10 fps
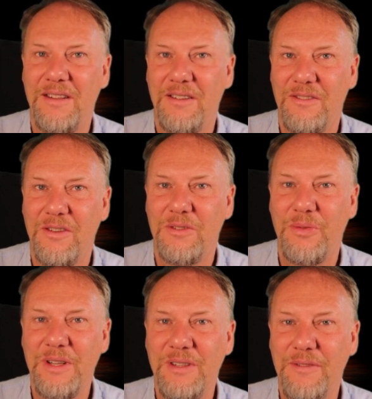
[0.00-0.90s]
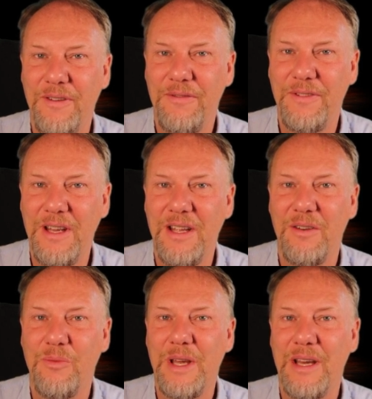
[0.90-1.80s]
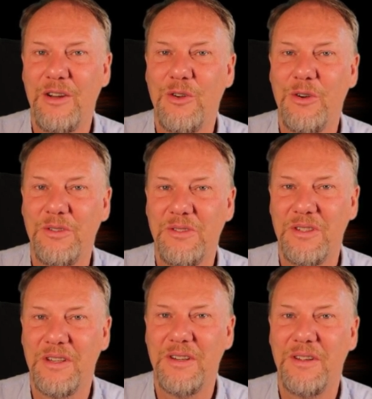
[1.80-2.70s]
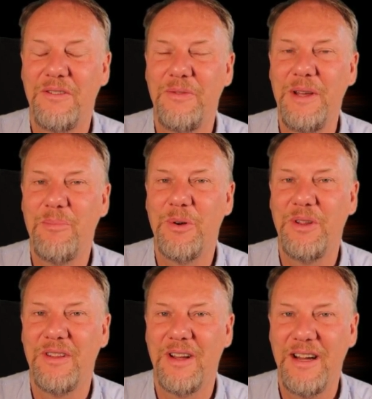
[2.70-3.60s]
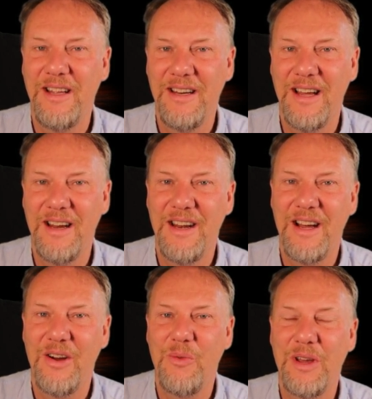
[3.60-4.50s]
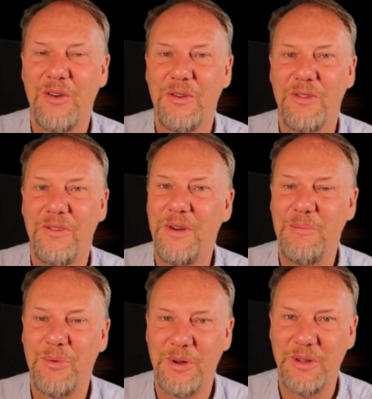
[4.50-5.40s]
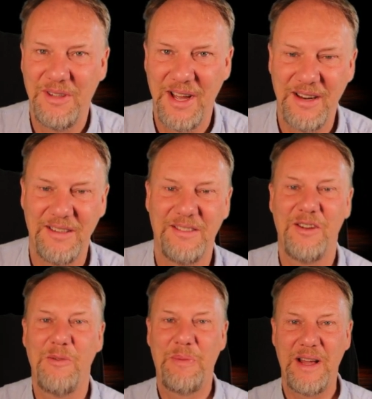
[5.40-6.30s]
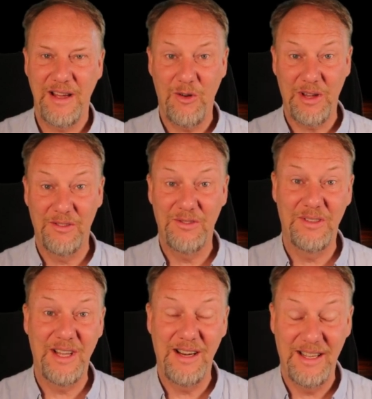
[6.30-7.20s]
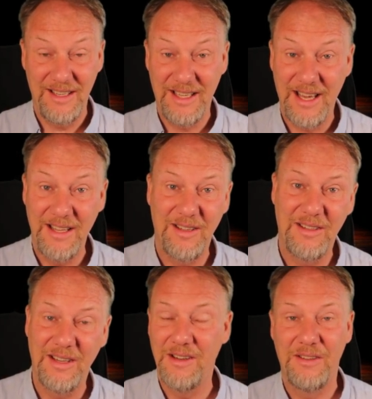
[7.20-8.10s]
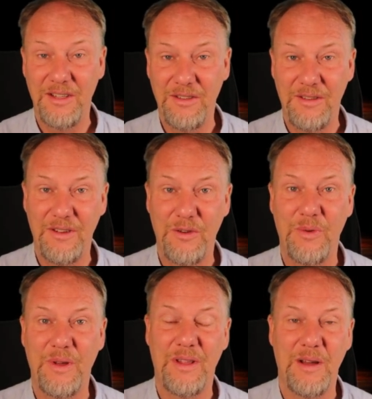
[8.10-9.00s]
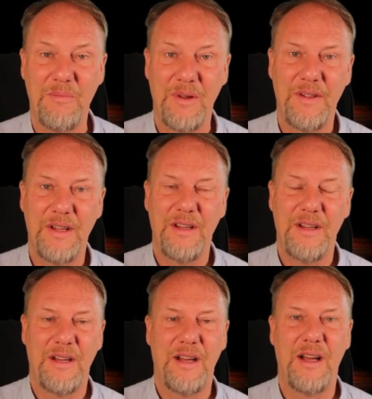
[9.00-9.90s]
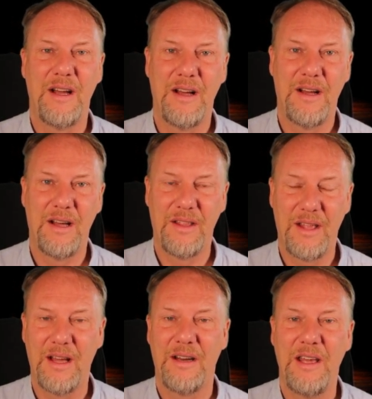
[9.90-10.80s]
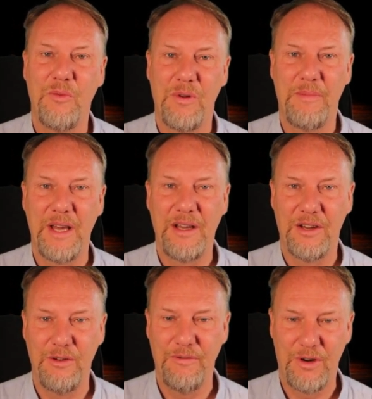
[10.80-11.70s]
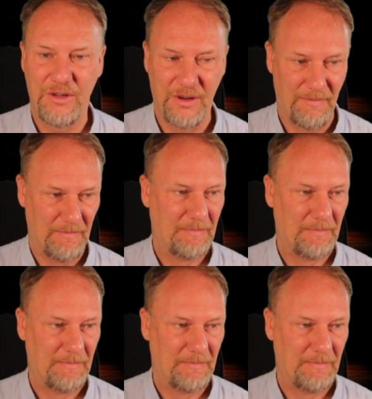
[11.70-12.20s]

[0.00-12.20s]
So 2015 we got 3.9 and now we got 3.10. So Per-Håkan Sundell indicated in an interview with him that he will make a new version.